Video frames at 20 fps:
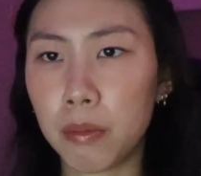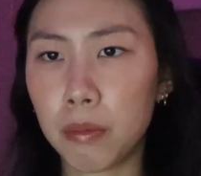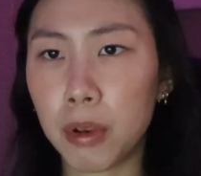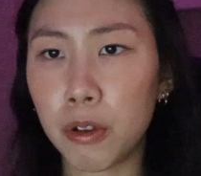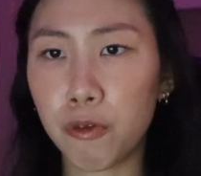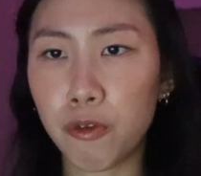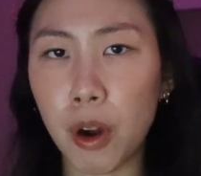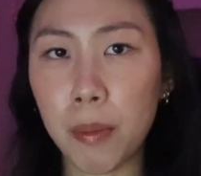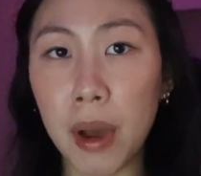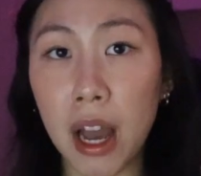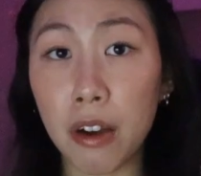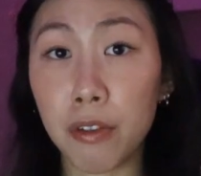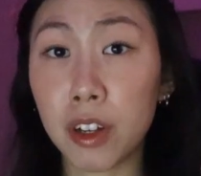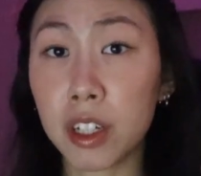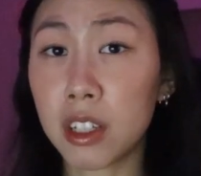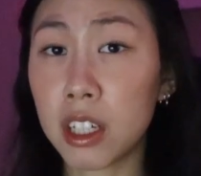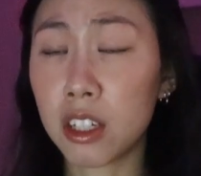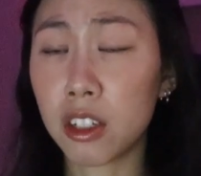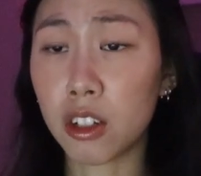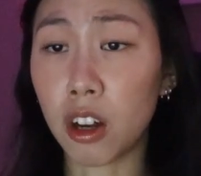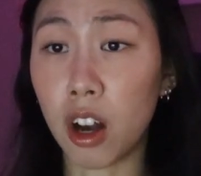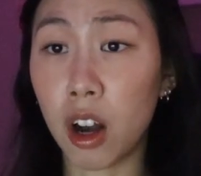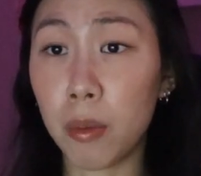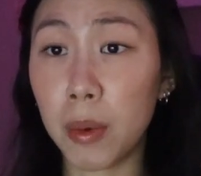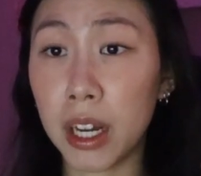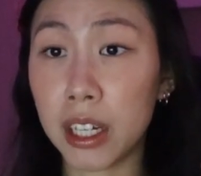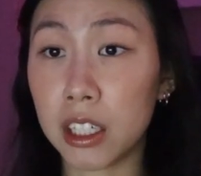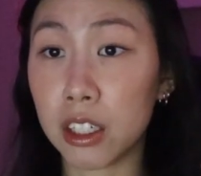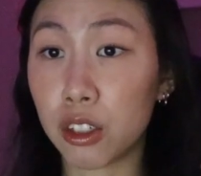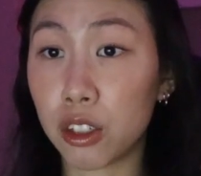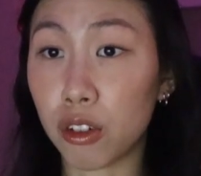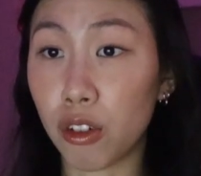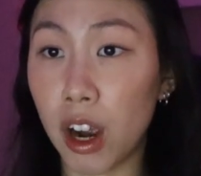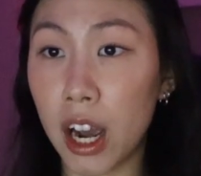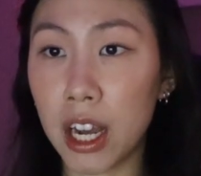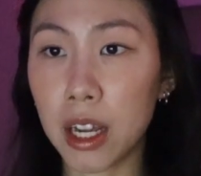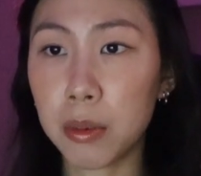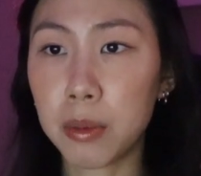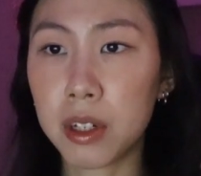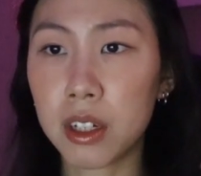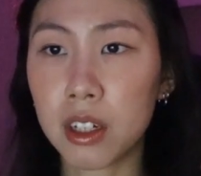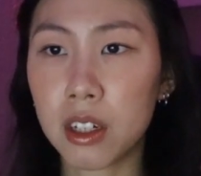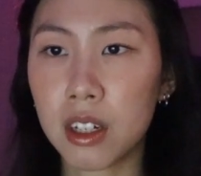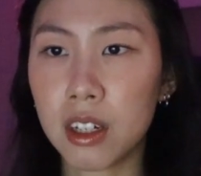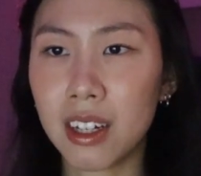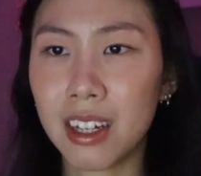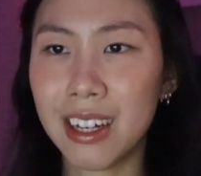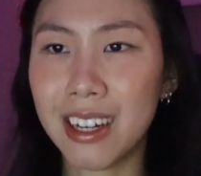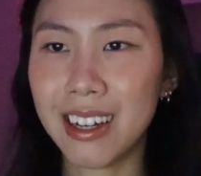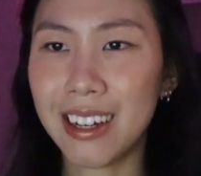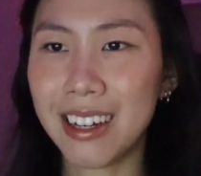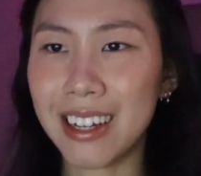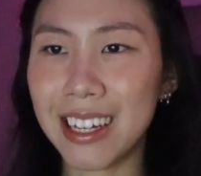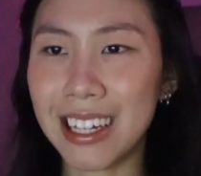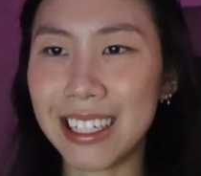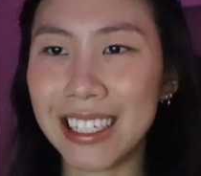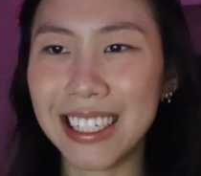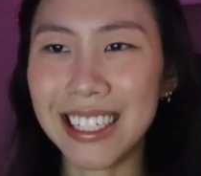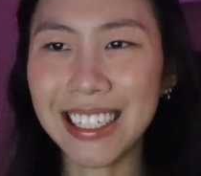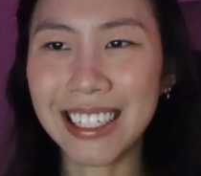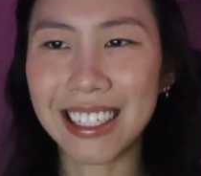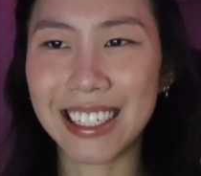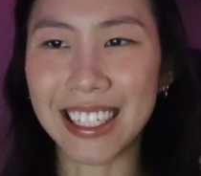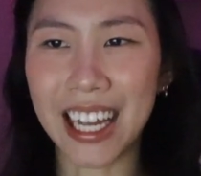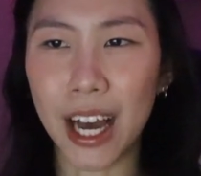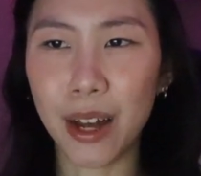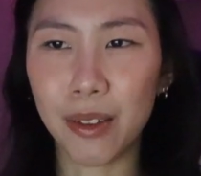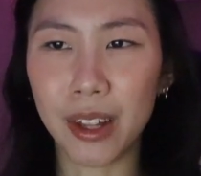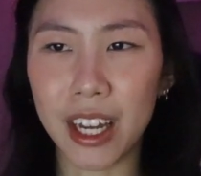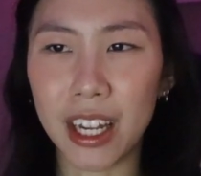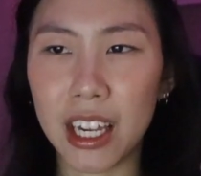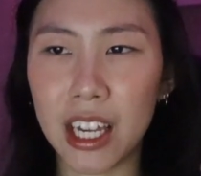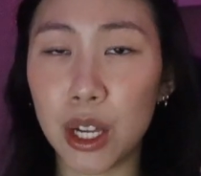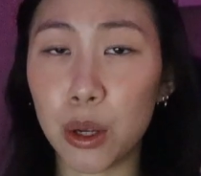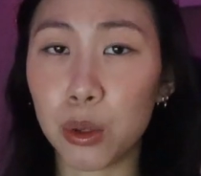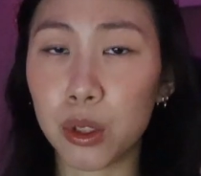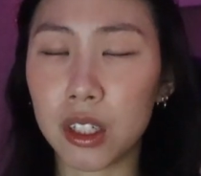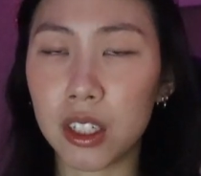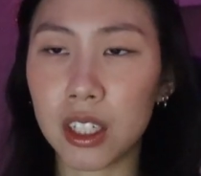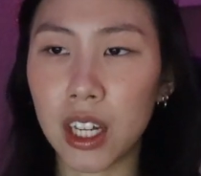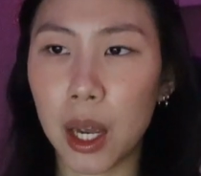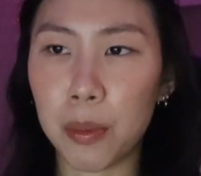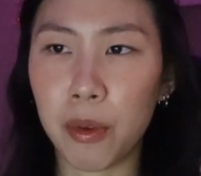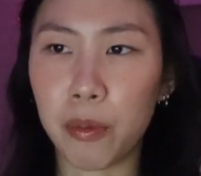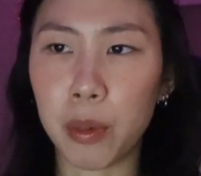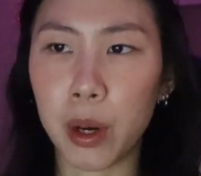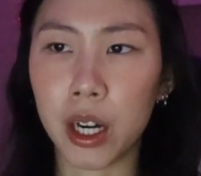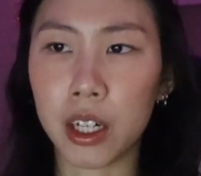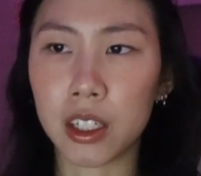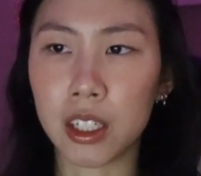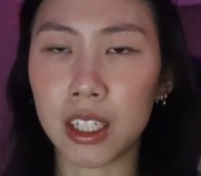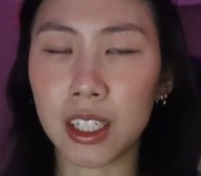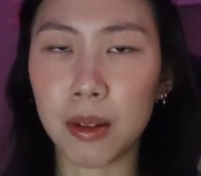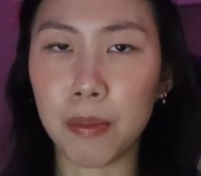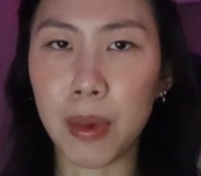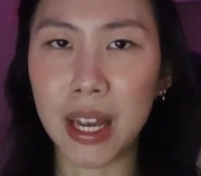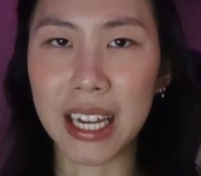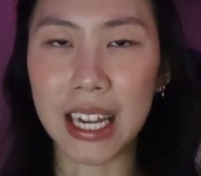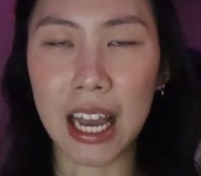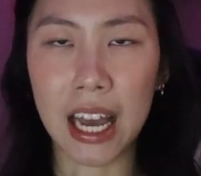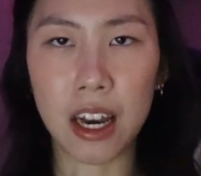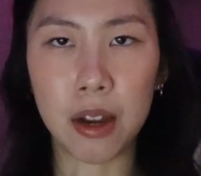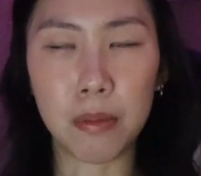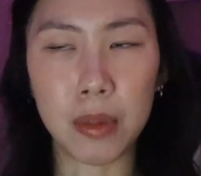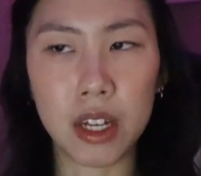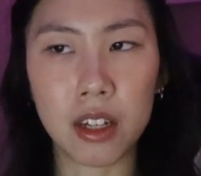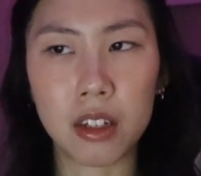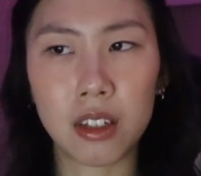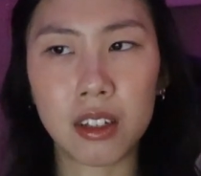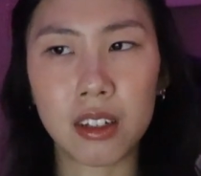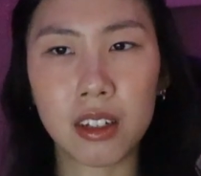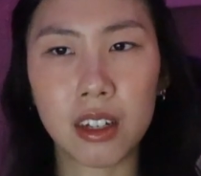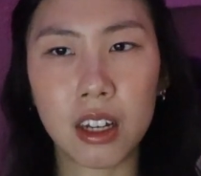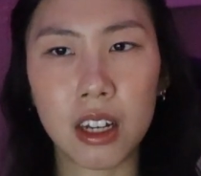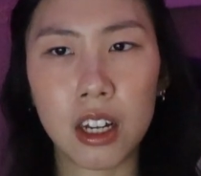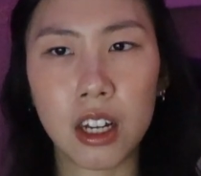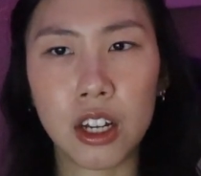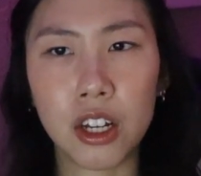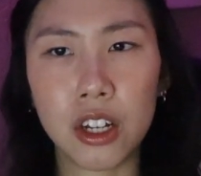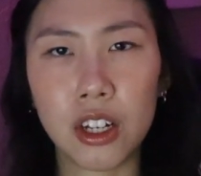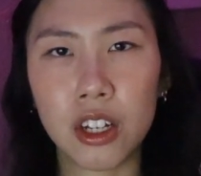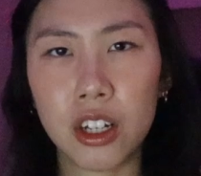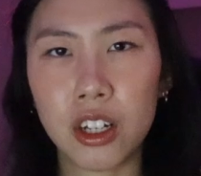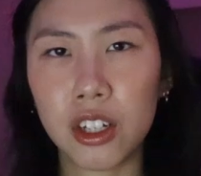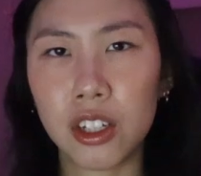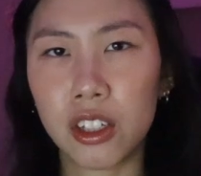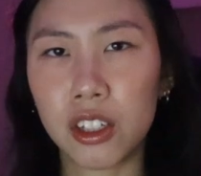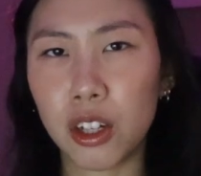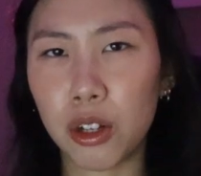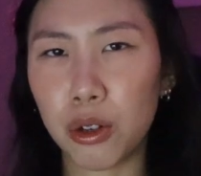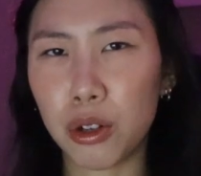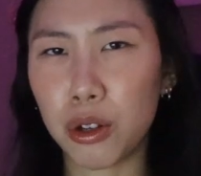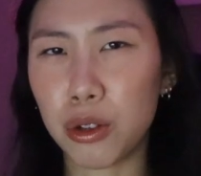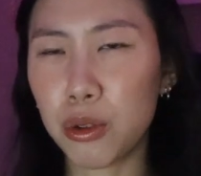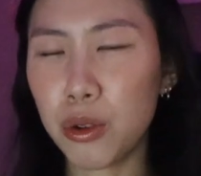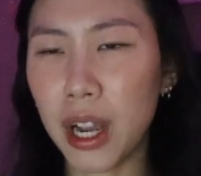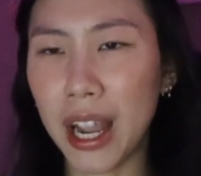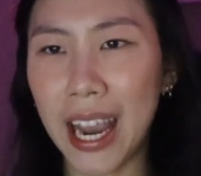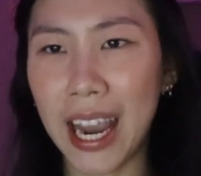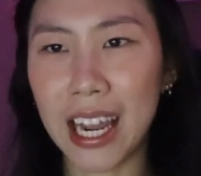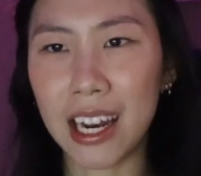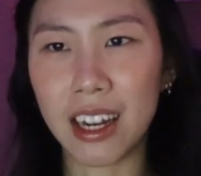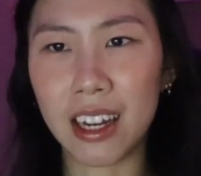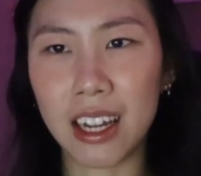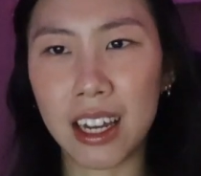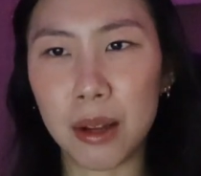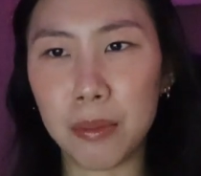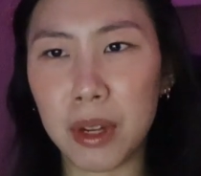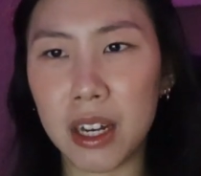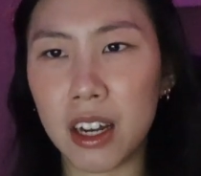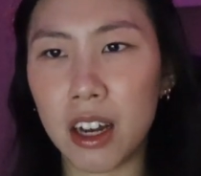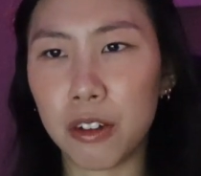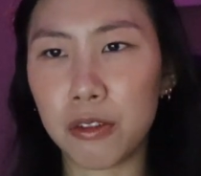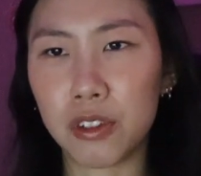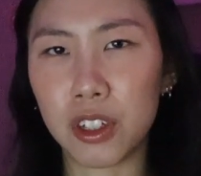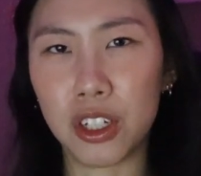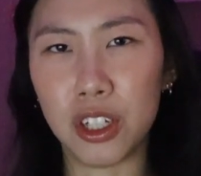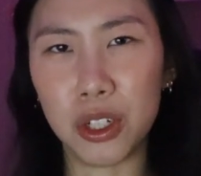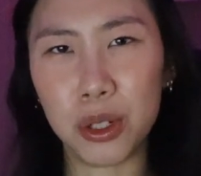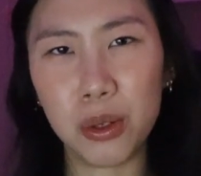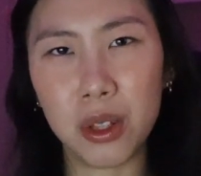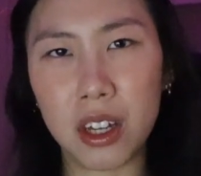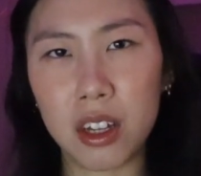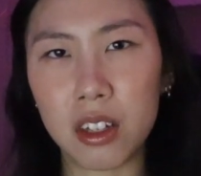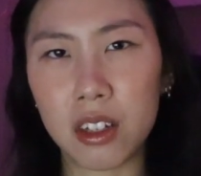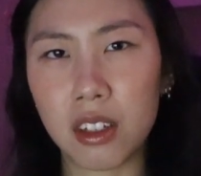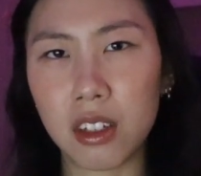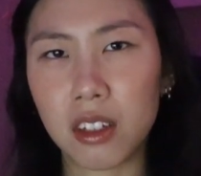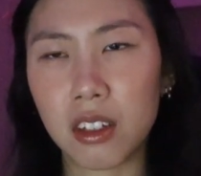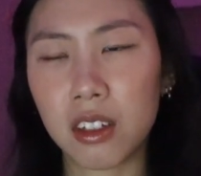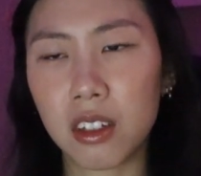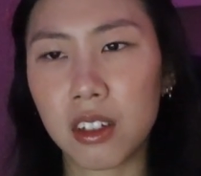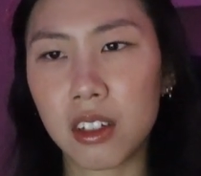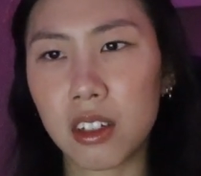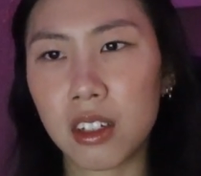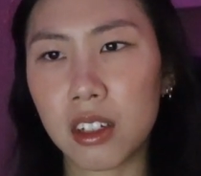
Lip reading: But from everything Tom had described, it didn't sound like he was the type of person to make enemies. So who hated him enough to do this?